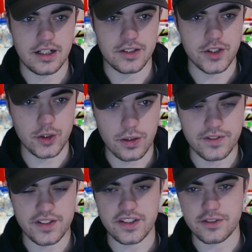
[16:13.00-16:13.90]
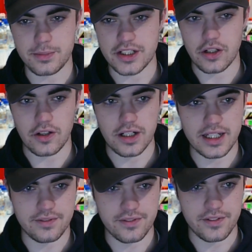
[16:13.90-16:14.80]
Do obviously smash a like
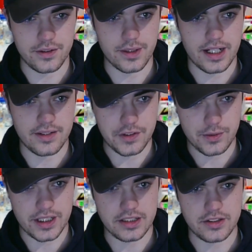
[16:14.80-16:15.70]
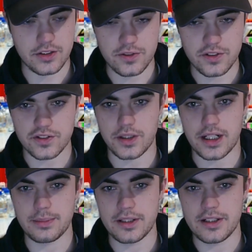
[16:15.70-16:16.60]
if you haven't already. Do
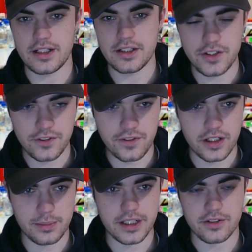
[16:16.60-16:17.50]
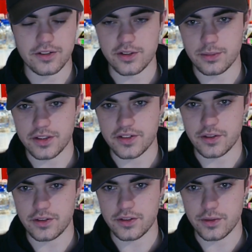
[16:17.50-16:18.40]
subscribe. Do follow me across all my
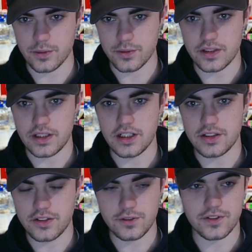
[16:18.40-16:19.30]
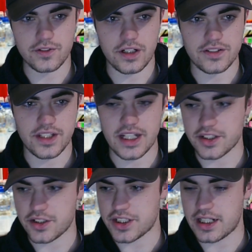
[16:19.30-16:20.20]
socials. Do subscribe to the
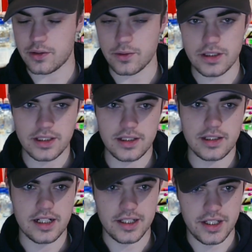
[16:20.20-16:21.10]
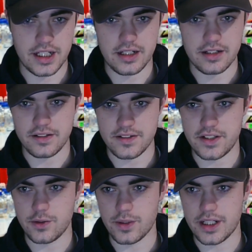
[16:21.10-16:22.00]
Extra channel. And yeah,
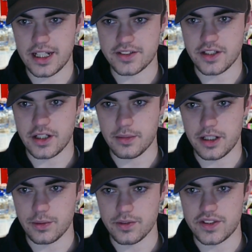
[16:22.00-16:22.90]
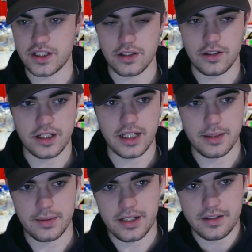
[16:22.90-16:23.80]
until next time, I will see you lot in a bit.